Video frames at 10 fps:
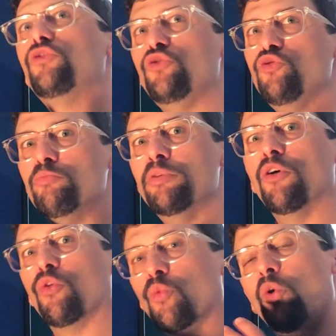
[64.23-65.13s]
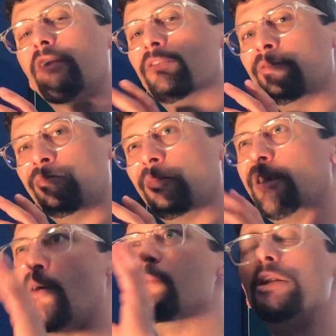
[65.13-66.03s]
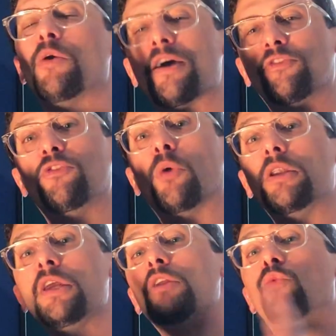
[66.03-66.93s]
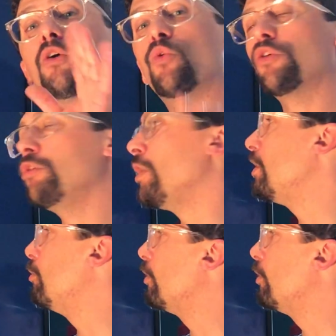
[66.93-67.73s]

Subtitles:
to build, what amino acids do I need and what order do I need to